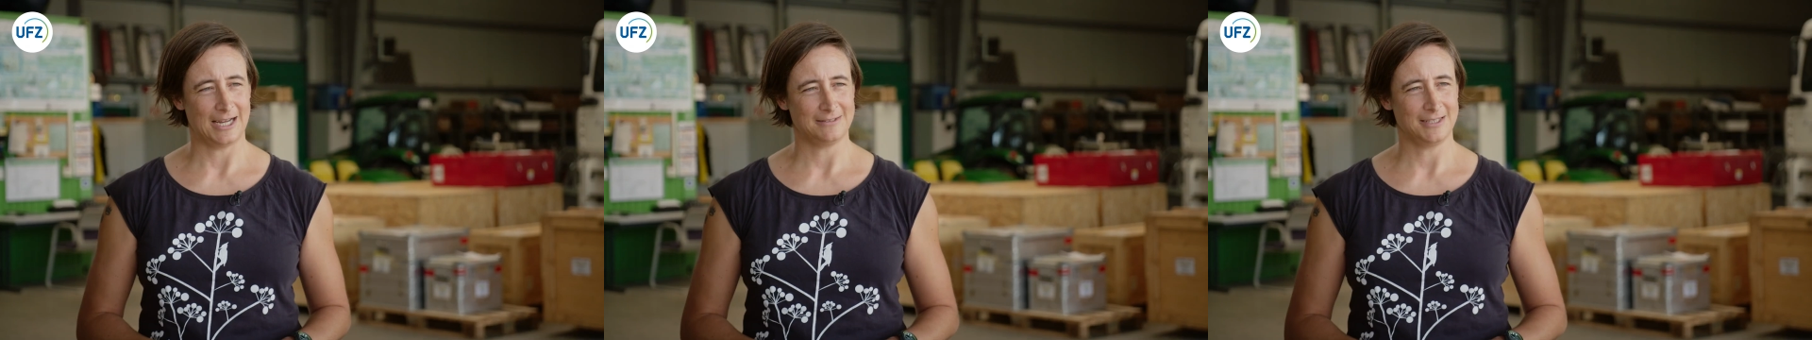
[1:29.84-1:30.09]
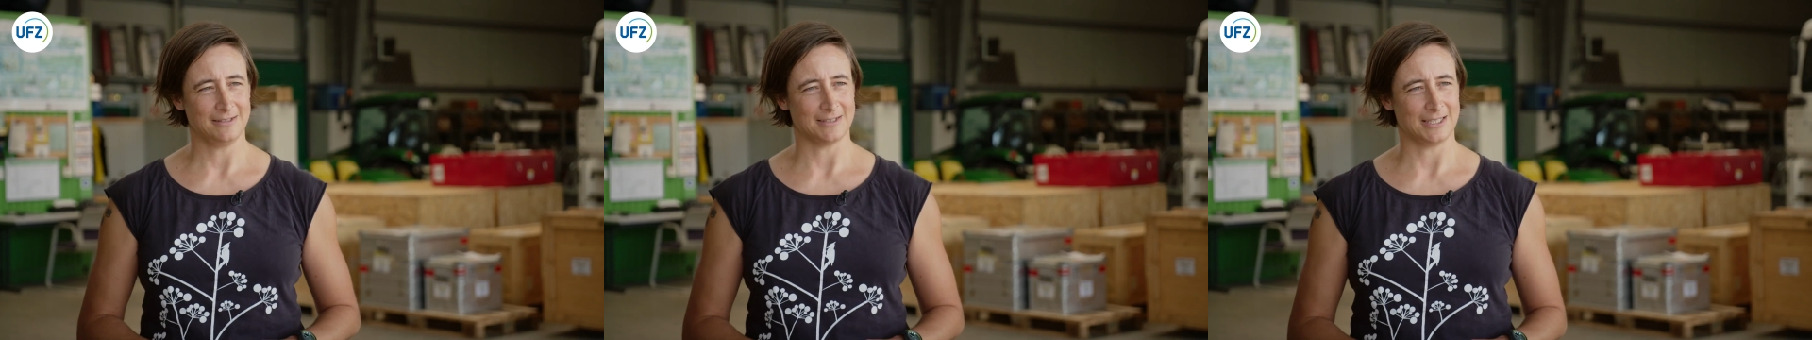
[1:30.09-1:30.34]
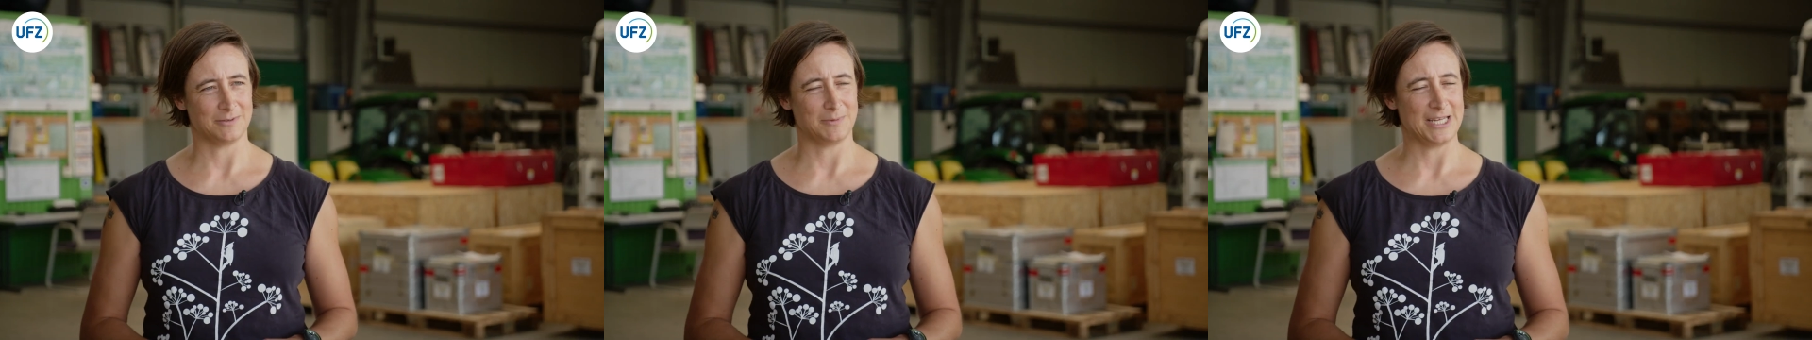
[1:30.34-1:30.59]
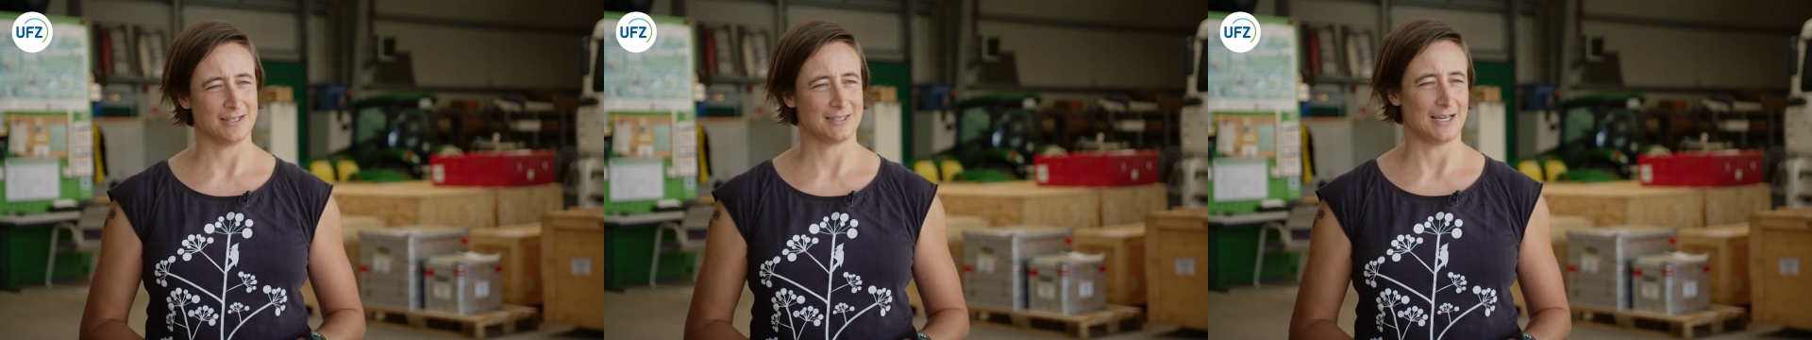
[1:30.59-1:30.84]
I think that
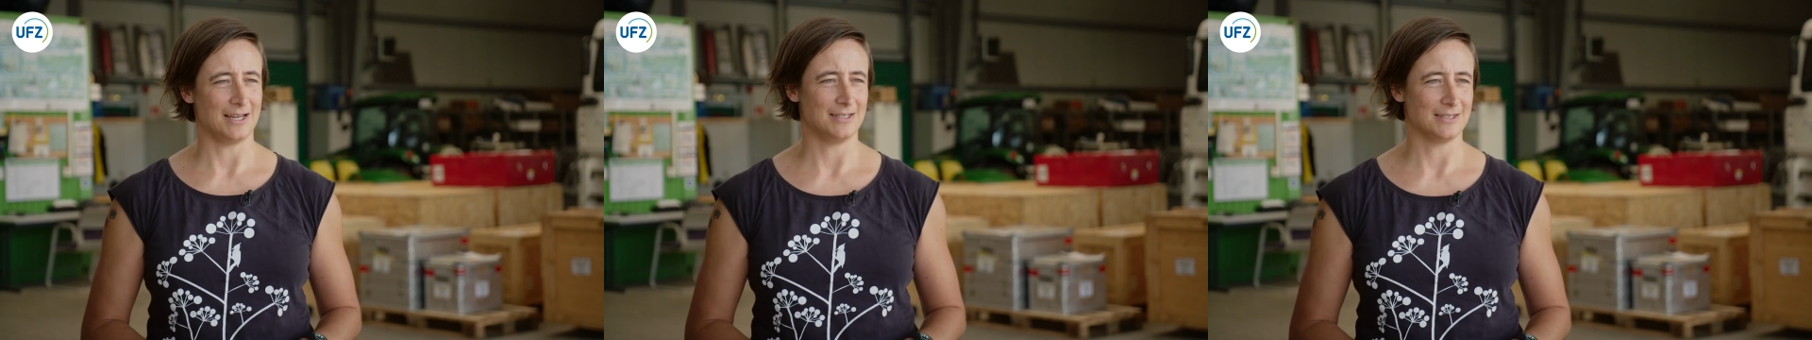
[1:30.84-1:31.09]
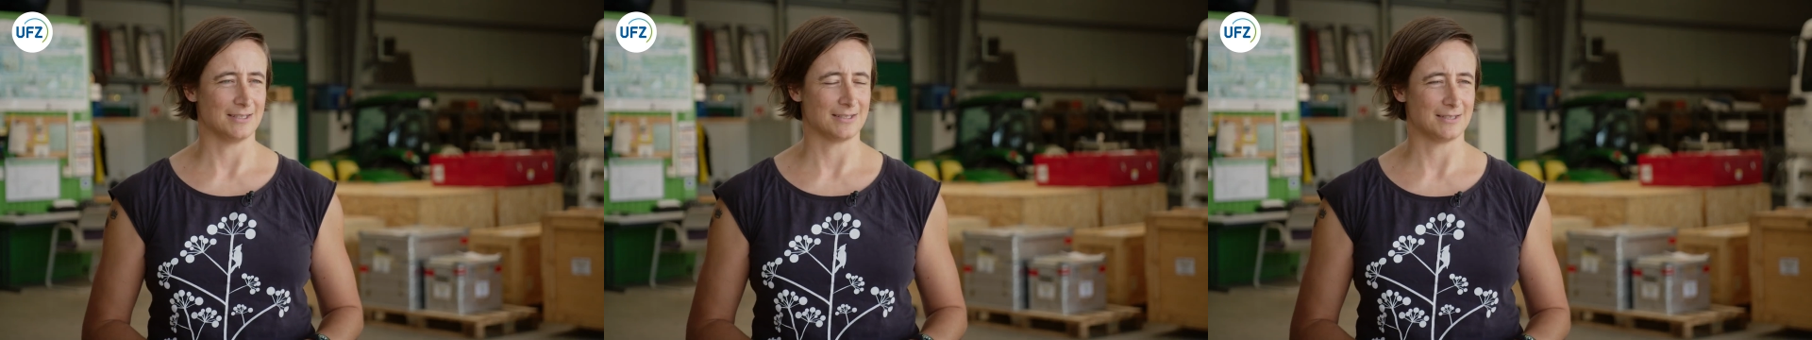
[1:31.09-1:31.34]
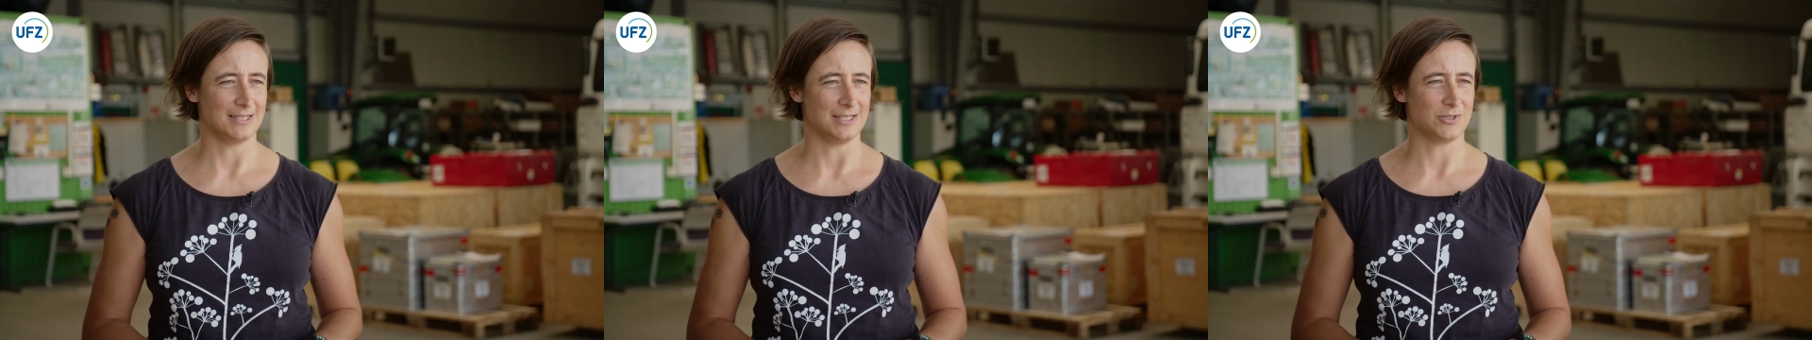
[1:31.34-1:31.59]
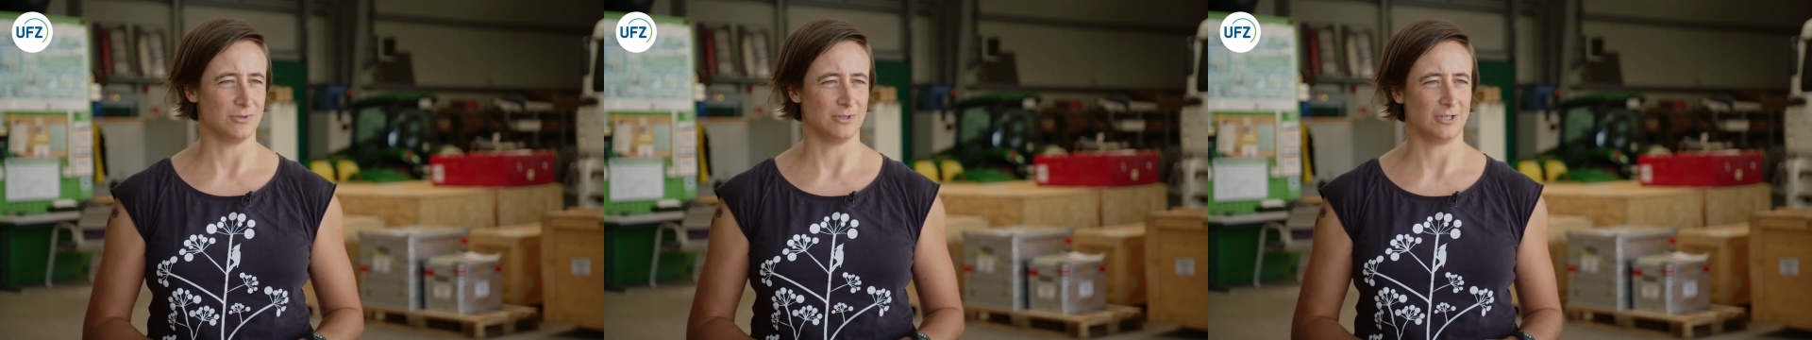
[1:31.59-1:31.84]
we as scientists
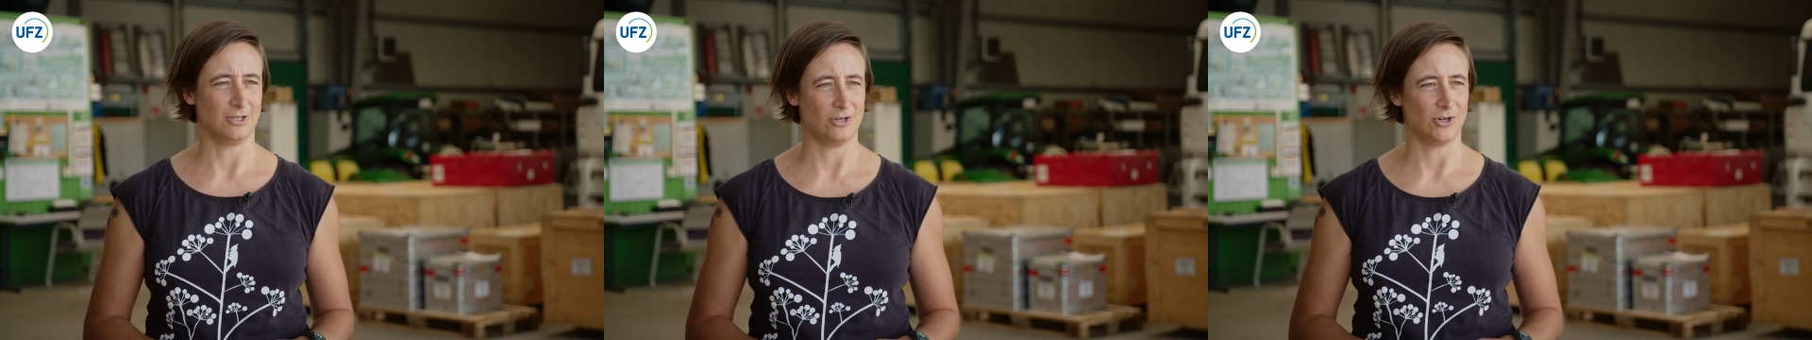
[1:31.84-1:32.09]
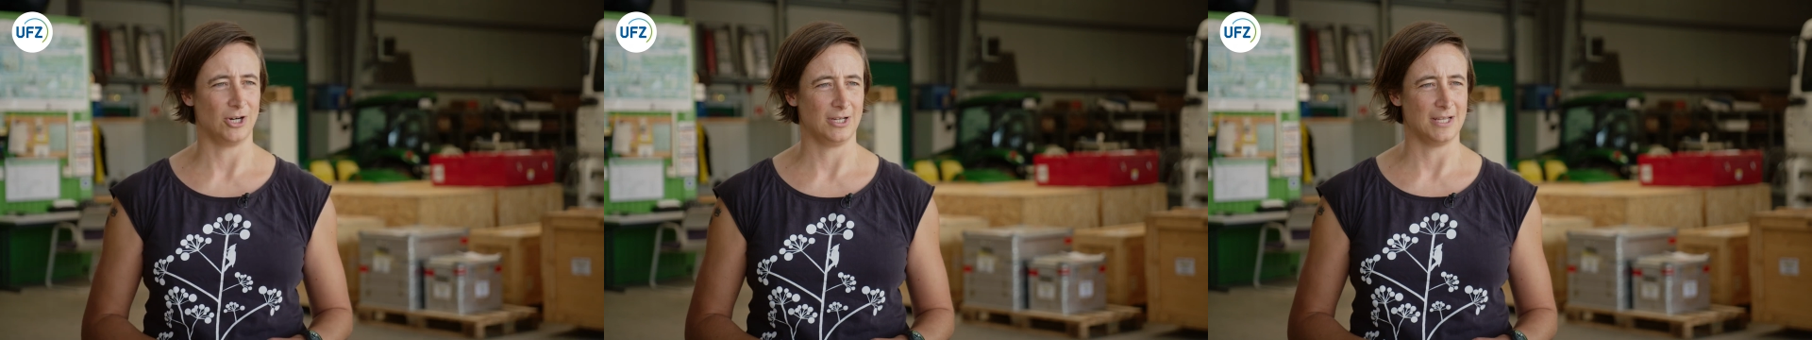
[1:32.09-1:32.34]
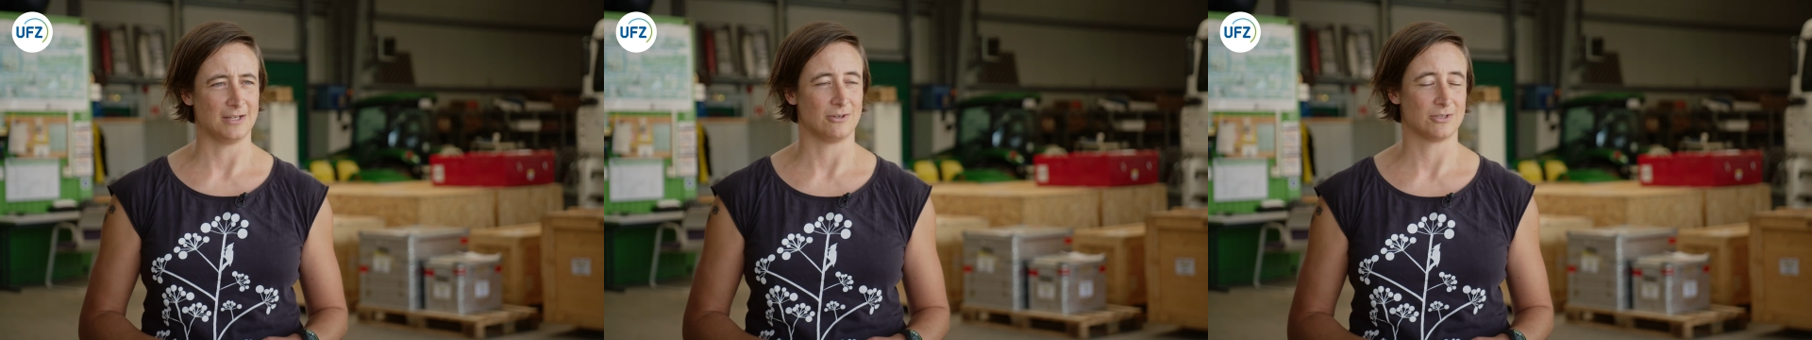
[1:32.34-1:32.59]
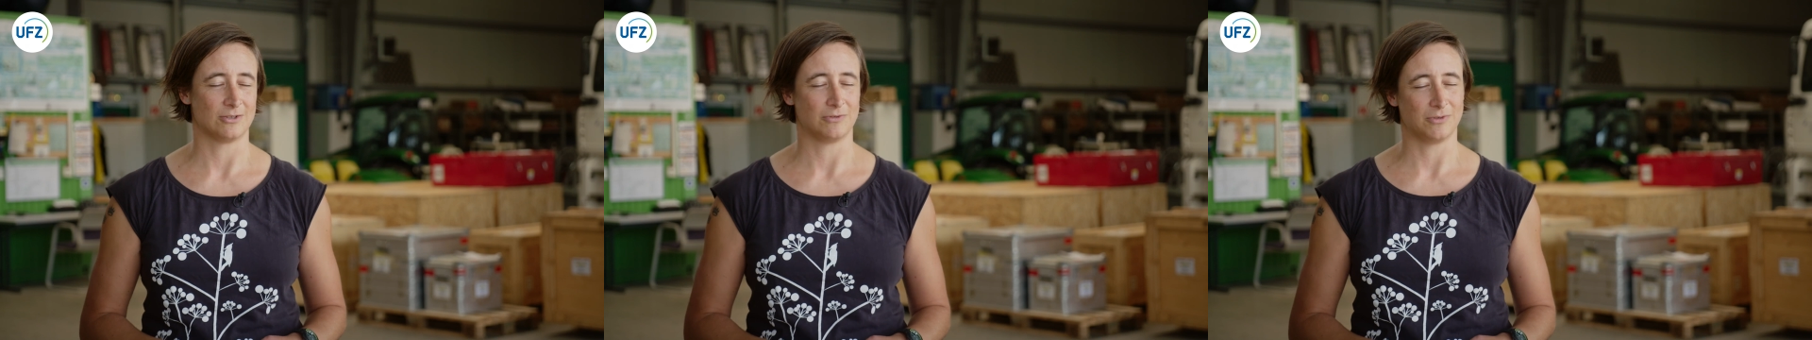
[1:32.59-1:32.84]
need to learn and
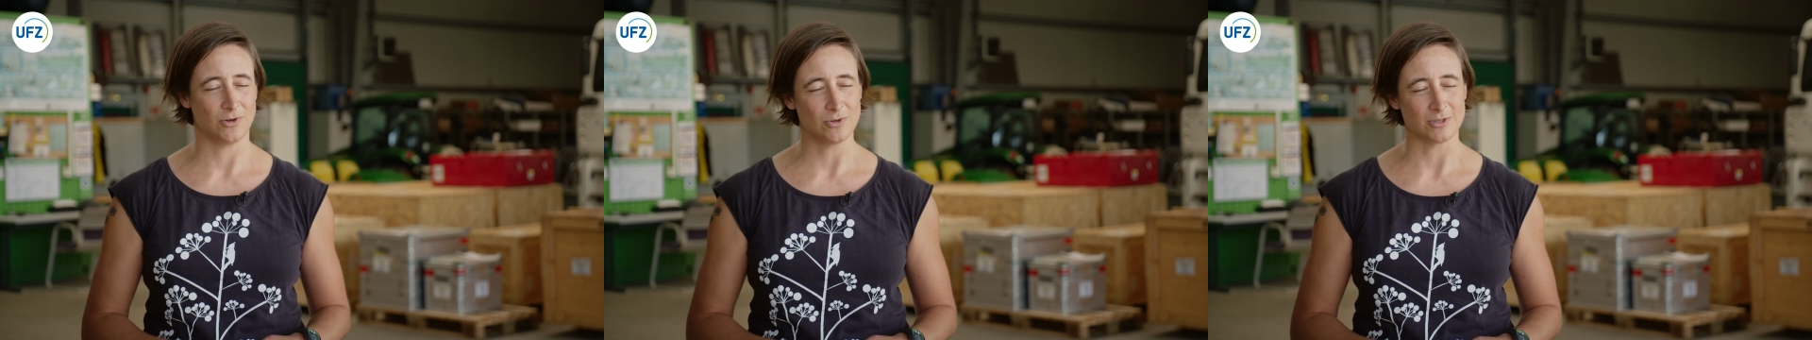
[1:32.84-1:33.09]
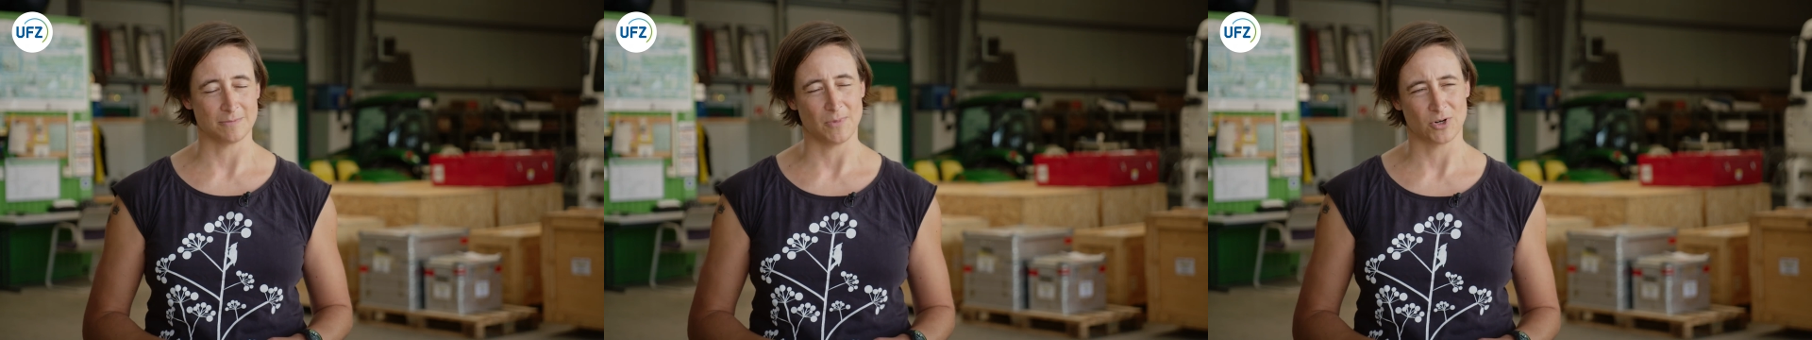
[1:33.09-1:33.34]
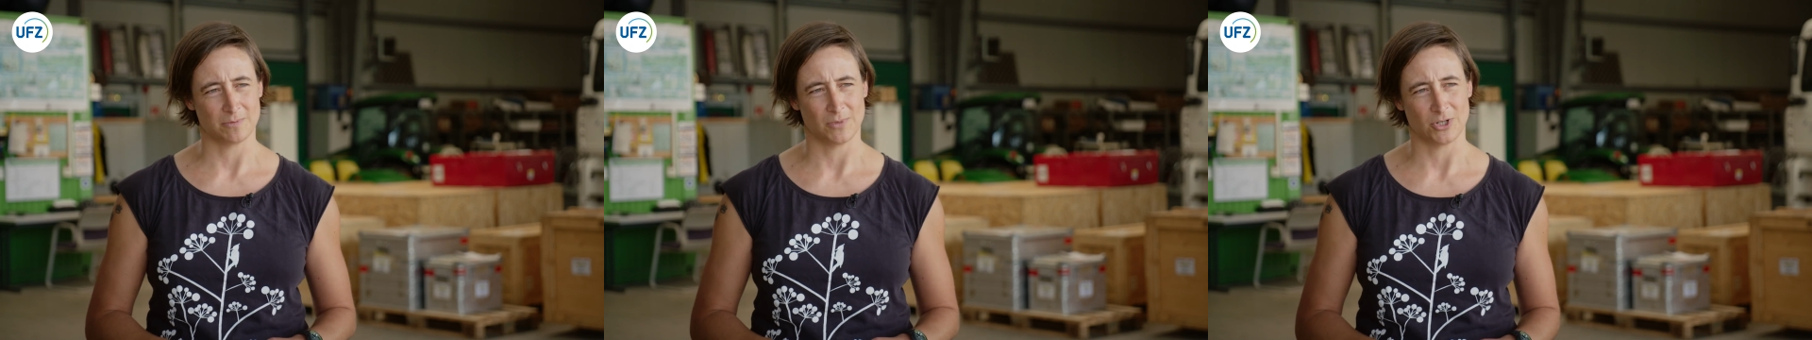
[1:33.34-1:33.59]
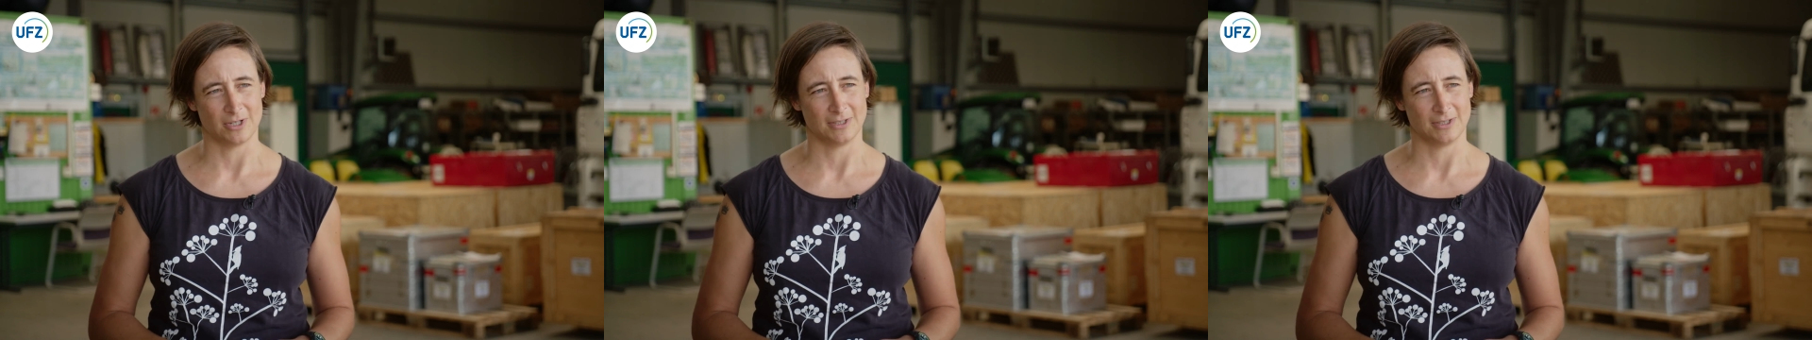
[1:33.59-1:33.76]
also to focus more and more